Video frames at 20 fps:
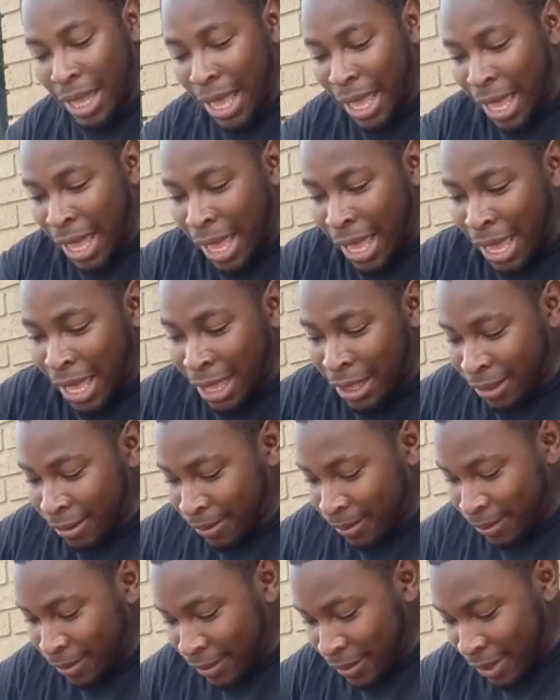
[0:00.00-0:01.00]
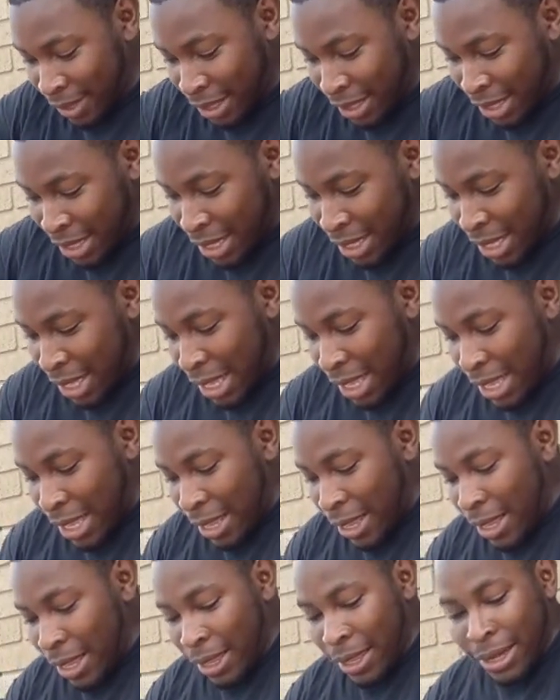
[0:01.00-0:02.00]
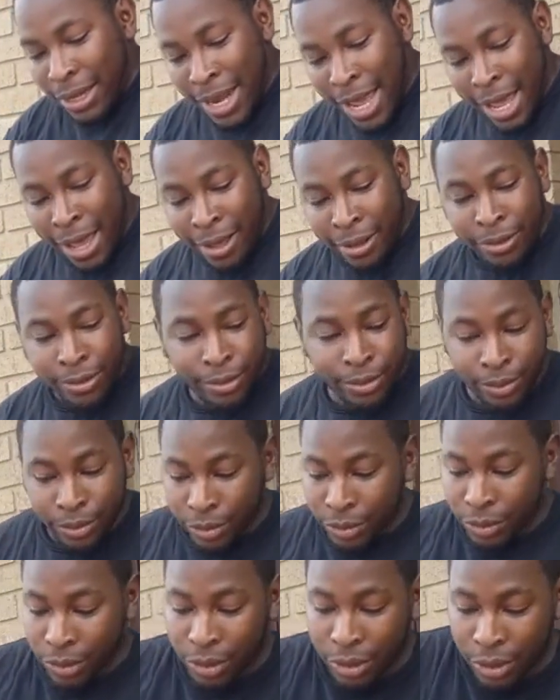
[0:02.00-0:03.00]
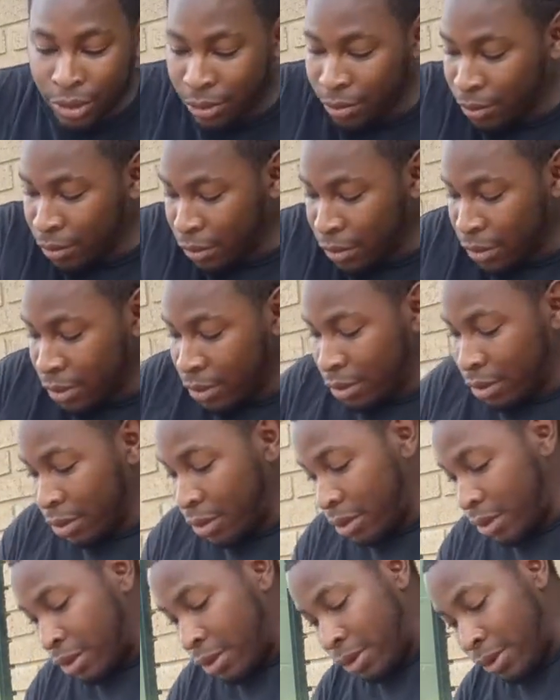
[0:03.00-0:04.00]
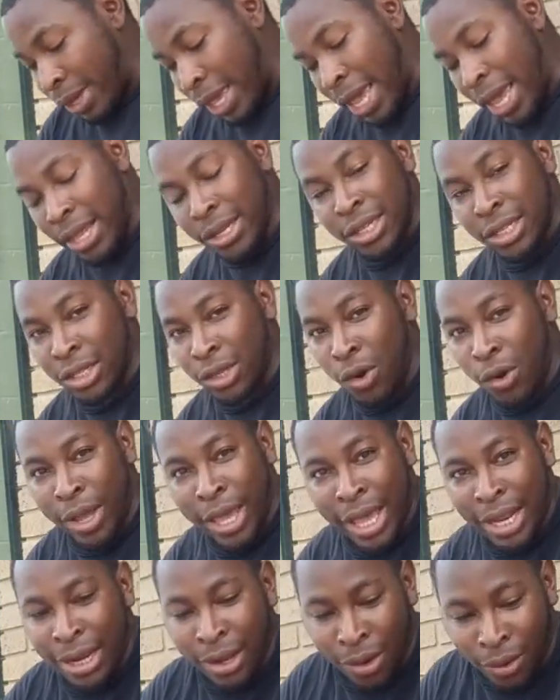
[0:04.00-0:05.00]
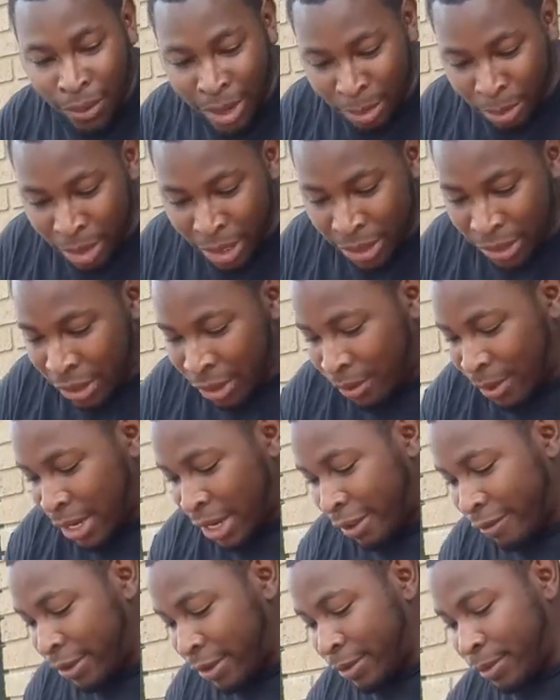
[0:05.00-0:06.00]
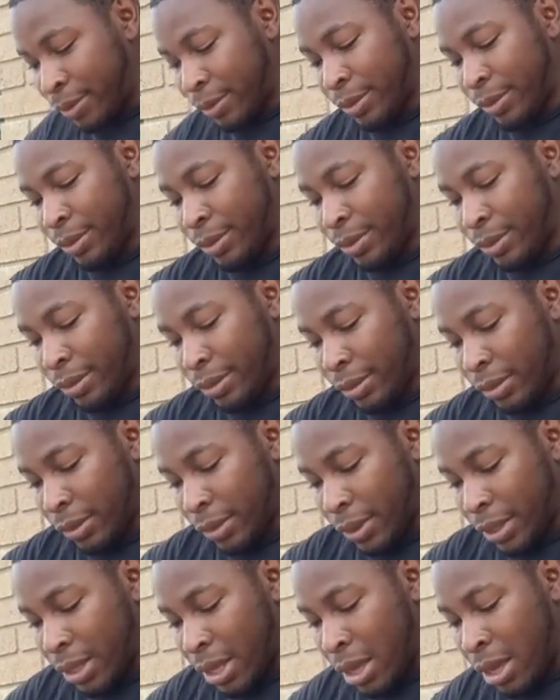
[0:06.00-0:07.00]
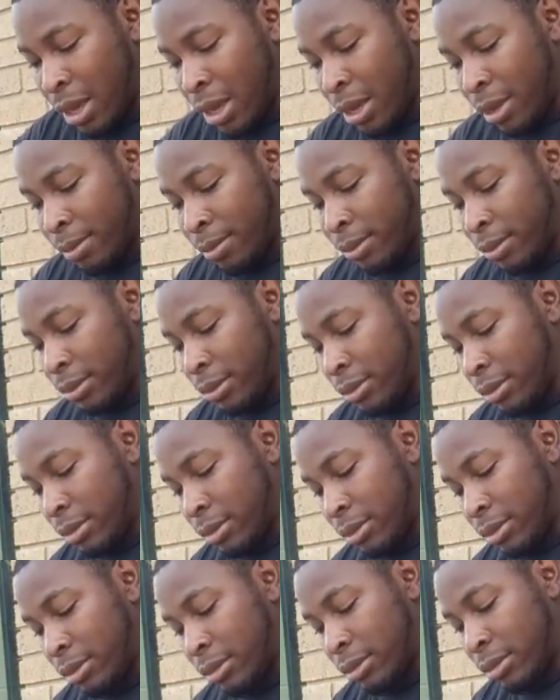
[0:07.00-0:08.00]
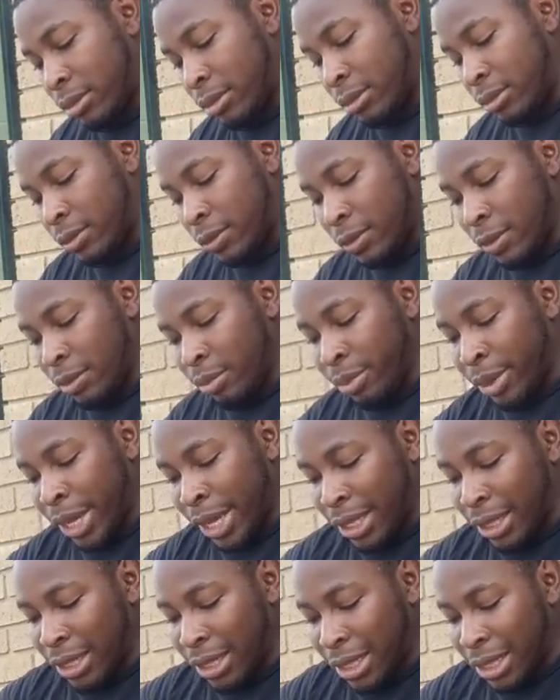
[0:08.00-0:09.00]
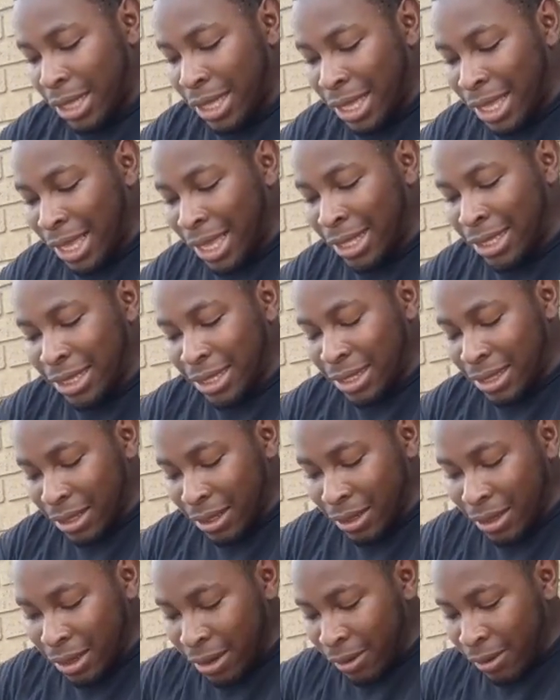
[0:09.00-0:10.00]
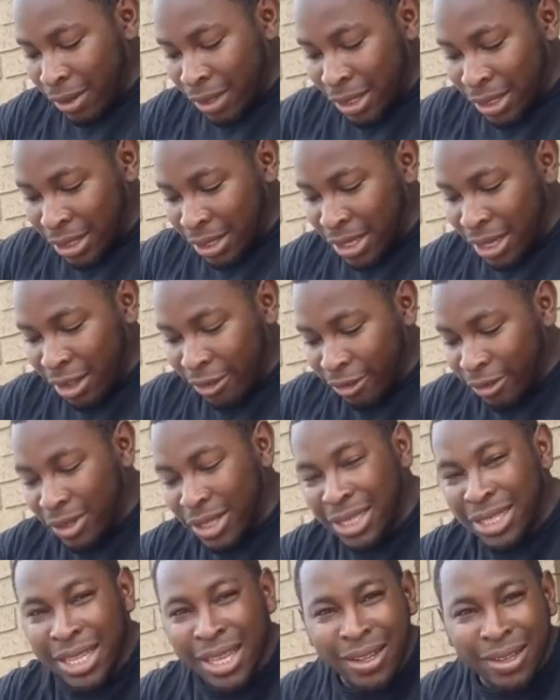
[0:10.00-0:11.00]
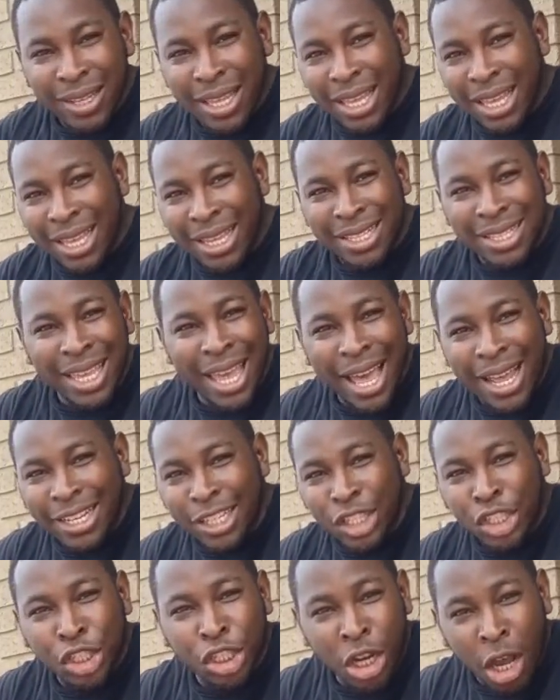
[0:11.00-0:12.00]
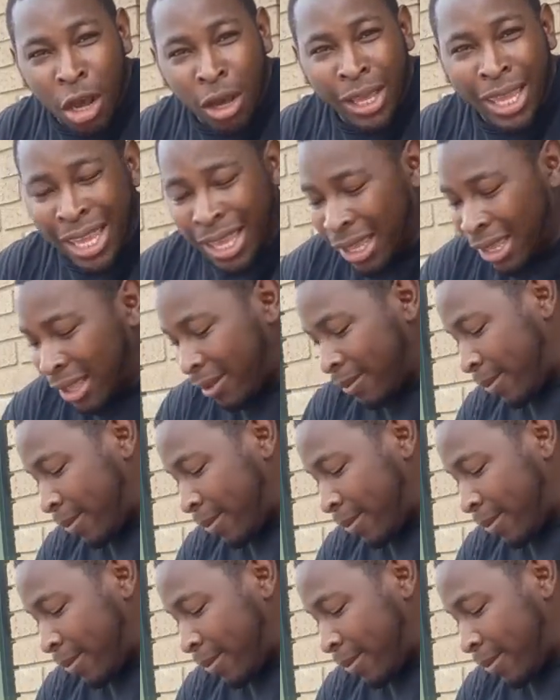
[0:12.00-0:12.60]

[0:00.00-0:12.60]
And now you can just go ahead and grip it or whatever. But it's, you know, this stuff still is kind of chalky.